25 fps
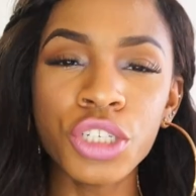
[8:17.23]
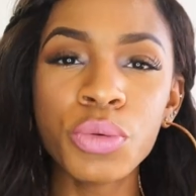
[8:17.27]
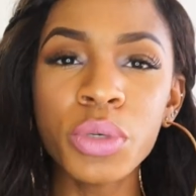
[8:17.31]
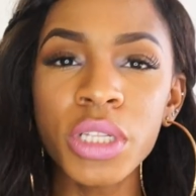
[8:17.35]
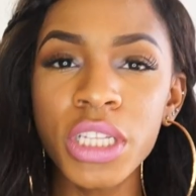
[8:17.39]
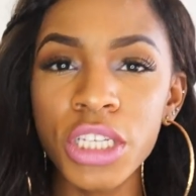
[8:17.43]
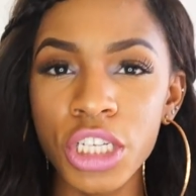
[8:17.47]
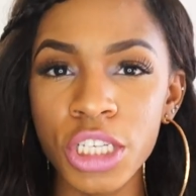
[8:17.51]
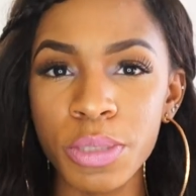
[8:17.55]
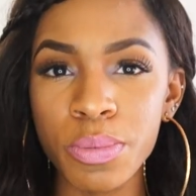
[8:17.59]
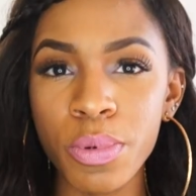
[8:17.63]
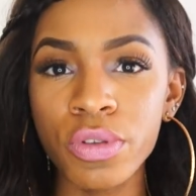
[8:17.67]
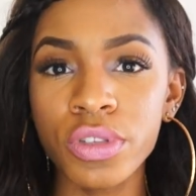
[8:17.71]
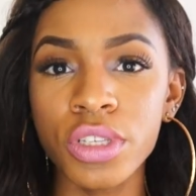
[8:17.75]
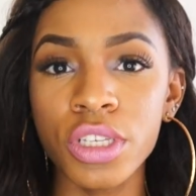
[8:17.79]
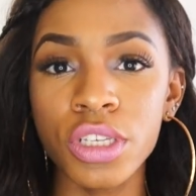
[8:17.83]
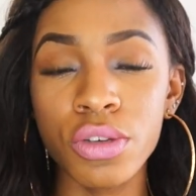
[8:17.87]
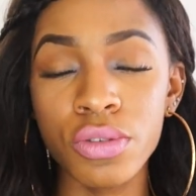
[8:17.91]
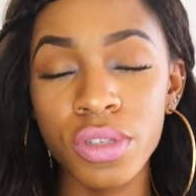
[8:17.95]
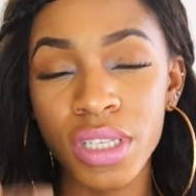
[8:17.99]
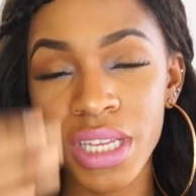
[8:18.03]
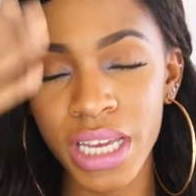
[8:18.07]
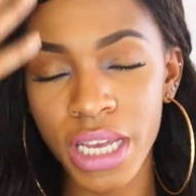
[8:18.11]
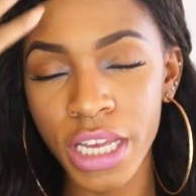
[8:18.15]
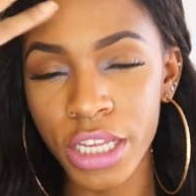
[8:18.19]
You're really just supposed to
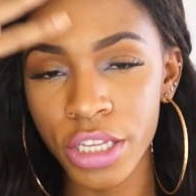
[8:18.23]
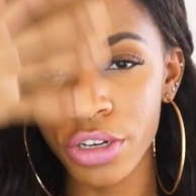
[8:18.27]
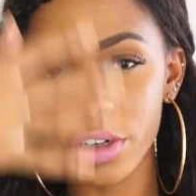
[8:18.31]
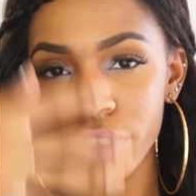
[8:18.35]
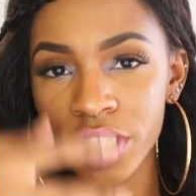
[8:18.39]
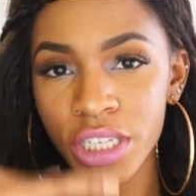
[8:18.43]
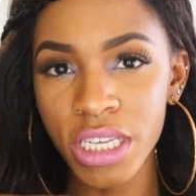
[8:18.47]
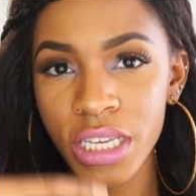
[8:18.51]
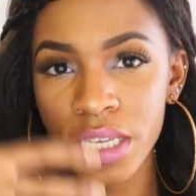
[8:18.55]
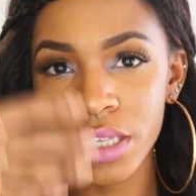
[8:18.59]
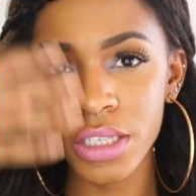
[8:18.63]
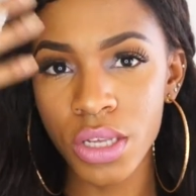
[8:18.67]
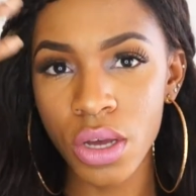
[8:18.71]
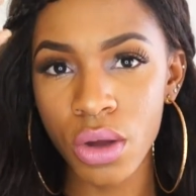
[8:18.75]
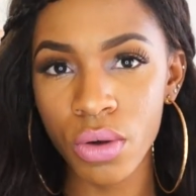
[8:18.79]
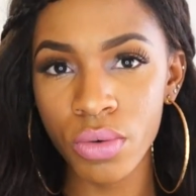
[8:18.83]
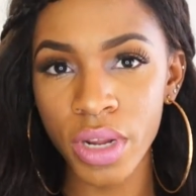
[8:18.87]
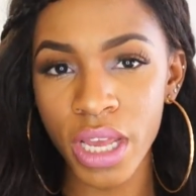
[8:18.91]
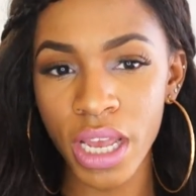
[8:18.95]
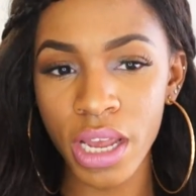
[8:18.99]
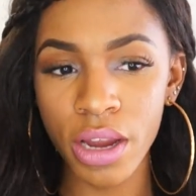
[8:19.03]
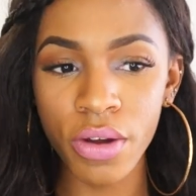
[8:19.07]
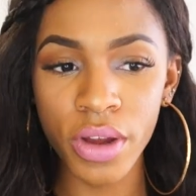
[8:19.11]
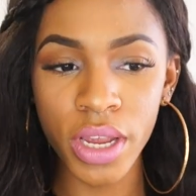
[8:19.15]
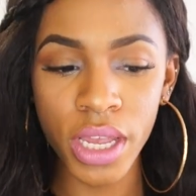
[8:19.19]
use it in your
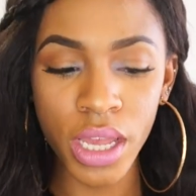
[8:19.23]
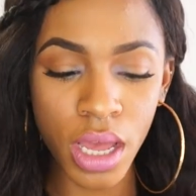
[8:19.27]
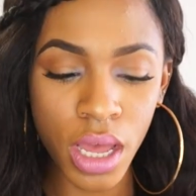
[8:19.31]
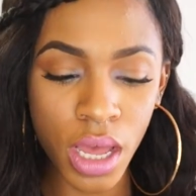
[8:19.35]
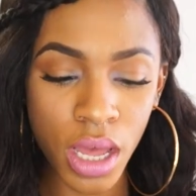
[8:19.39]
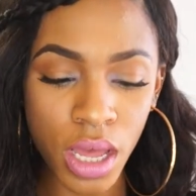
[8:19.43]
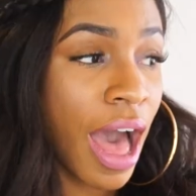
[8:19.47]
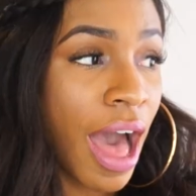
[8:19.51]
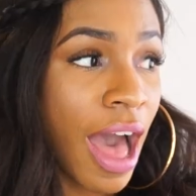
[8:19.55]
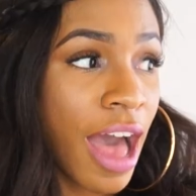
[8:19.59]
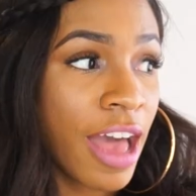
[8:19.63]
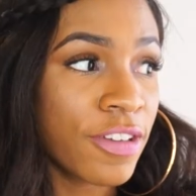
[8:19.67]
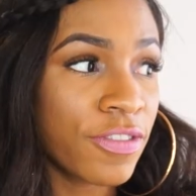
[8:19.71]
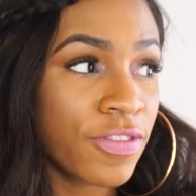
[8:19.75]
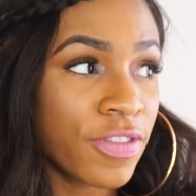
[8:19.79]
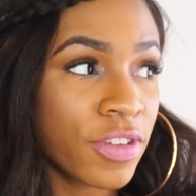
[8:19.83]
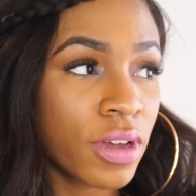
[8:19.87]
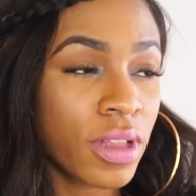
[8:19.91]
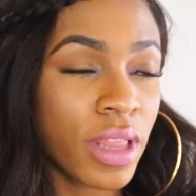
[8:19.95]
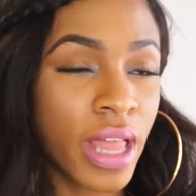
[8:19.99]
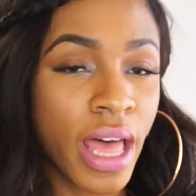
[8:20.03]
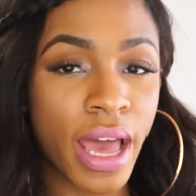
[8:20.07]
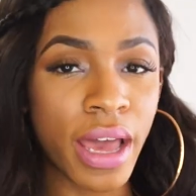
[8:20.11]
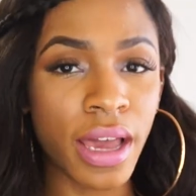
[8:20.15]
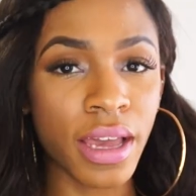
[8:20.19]
T-zone area. I
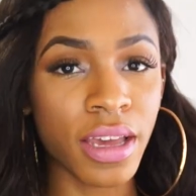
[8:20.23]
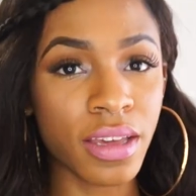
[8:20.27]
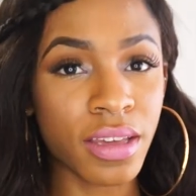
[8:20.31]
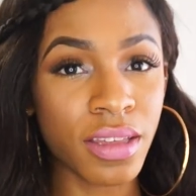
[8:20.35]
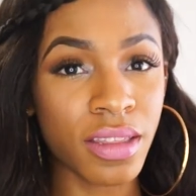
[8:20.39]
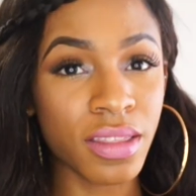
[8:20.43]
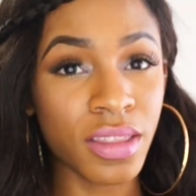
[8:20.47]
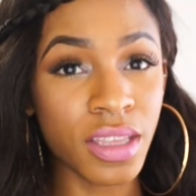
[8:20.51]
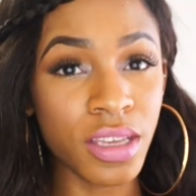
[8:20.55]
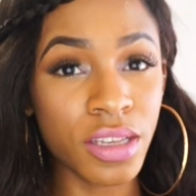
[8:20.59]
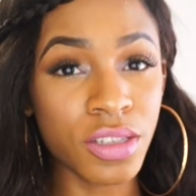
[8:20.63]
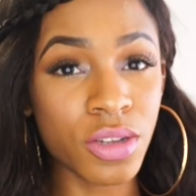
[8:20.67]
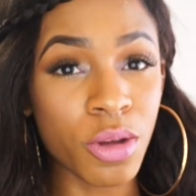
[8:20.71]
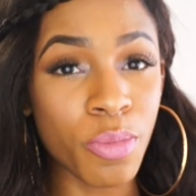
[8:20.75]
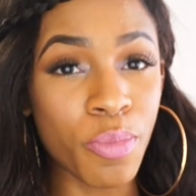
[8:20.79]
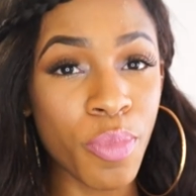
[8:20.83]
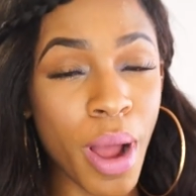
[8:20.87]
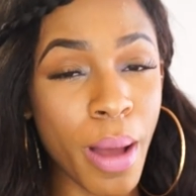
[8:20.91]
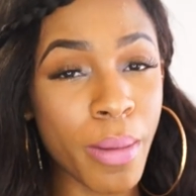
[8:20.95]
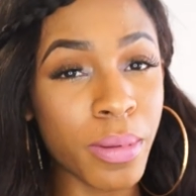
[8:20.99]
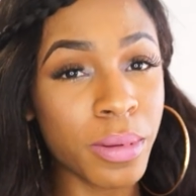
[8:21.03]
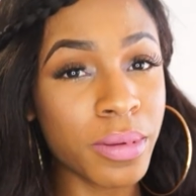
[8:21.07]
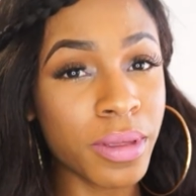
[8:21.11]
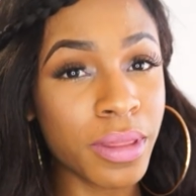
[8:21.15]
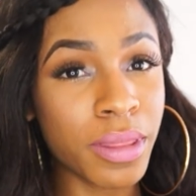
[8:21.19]
feel like these are
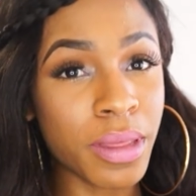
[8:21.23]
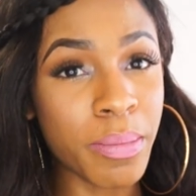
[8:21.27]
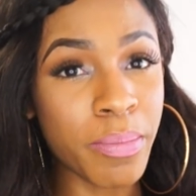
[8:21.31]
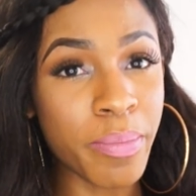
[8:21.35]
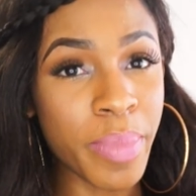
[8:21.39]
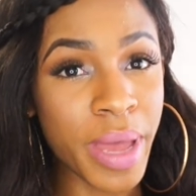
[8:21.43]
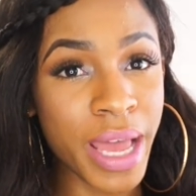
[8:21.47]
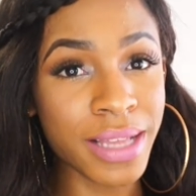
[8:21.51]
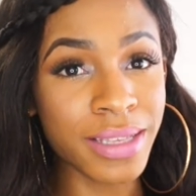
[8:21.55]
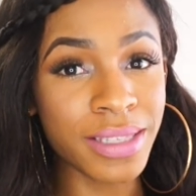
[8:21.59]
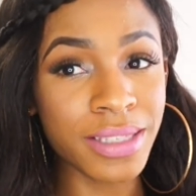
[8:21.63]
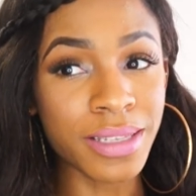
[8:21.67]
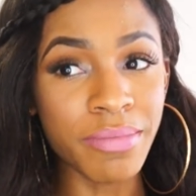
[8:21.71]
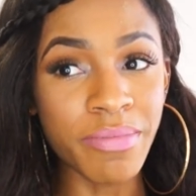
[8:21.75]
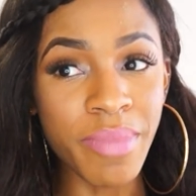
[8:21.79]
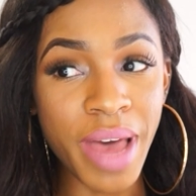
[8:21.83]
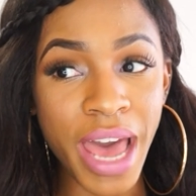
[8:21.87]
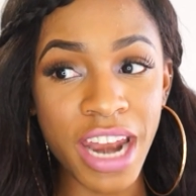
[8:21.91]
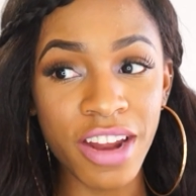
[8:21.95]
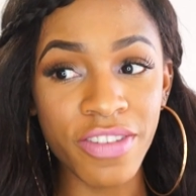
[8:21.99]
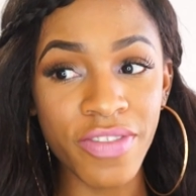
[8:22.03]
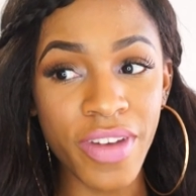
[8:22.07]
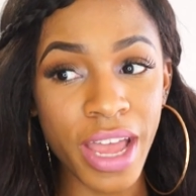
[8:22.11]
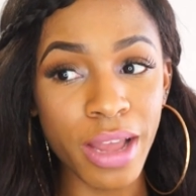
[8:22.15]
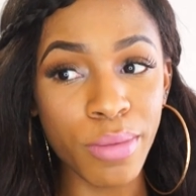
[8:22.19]
probably the best
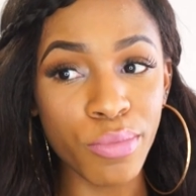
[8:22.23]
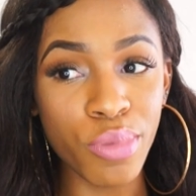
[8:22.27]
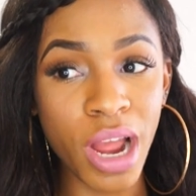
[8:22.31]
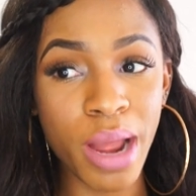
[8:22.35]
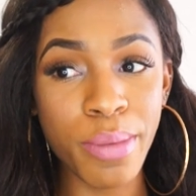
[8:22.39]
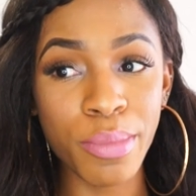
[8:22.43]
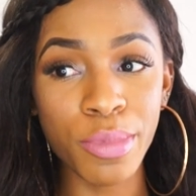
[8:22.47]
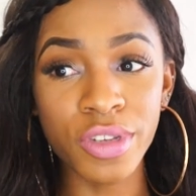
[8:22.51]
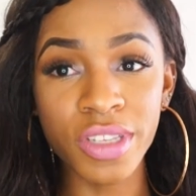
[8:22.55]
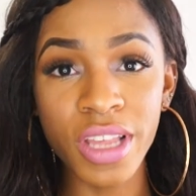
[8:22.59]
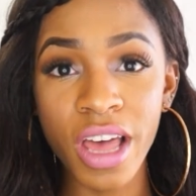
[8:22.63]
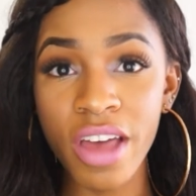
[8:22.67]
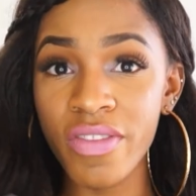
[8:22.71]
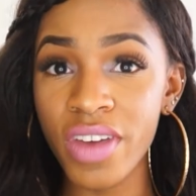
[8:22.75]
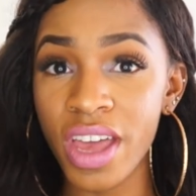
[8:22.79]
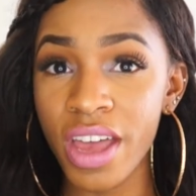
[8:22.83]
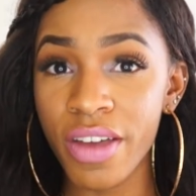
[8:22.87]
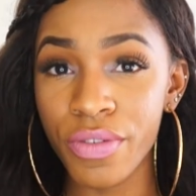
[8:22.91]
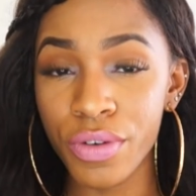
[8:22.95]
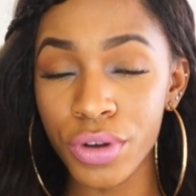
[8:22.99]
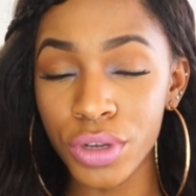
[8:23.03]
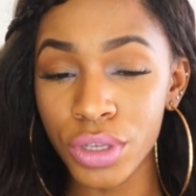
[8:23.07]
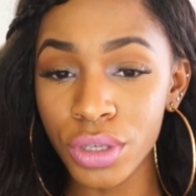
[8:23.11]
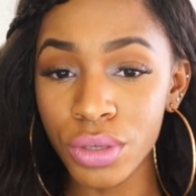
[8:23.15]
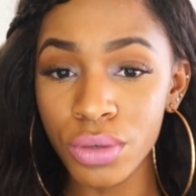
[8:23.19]
mattifying primers I've
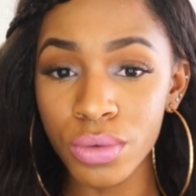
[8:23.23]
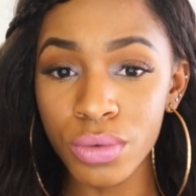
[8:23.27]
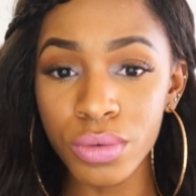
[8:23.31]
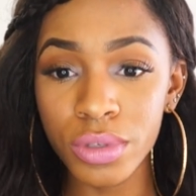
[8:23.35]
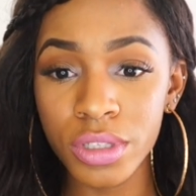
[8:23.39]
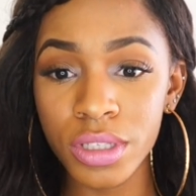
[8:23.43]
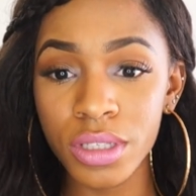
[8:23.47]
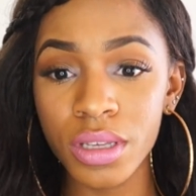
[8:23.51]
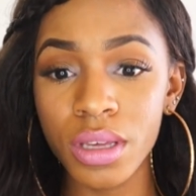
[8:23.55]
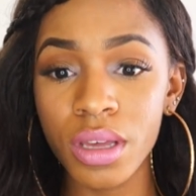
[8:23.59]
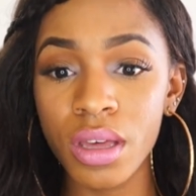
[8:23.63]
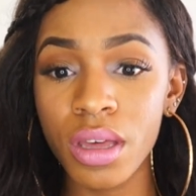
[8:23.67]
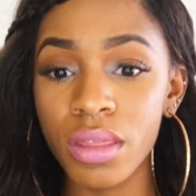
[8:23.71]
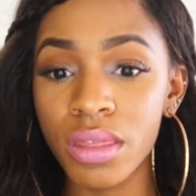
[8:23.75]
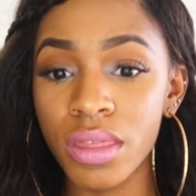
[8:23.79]
ever used.